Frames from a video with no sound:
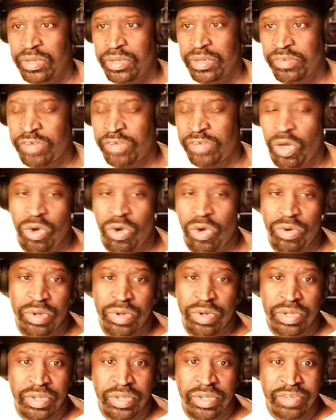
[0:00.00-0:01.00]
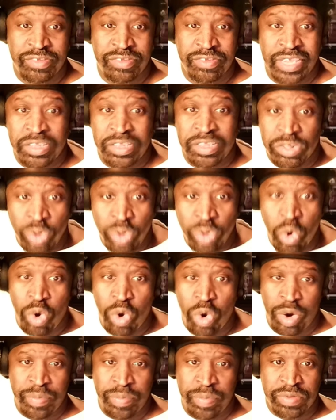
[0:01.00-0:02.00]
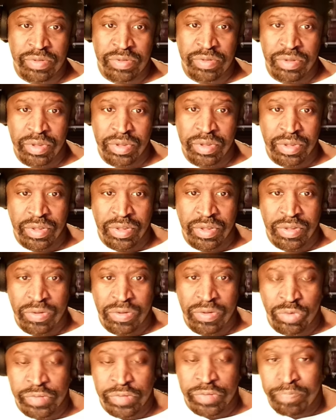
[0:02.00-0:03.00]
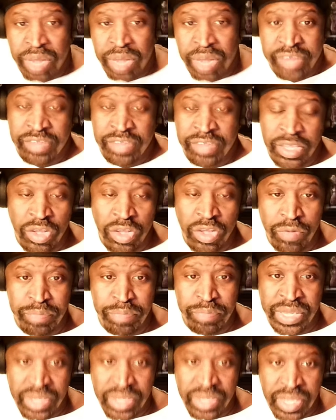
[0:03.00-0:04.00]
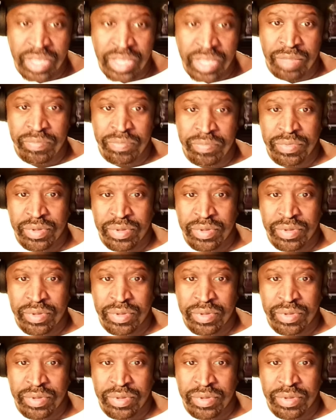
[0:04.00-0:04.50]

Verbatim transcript: So since Norbs was busting your DM,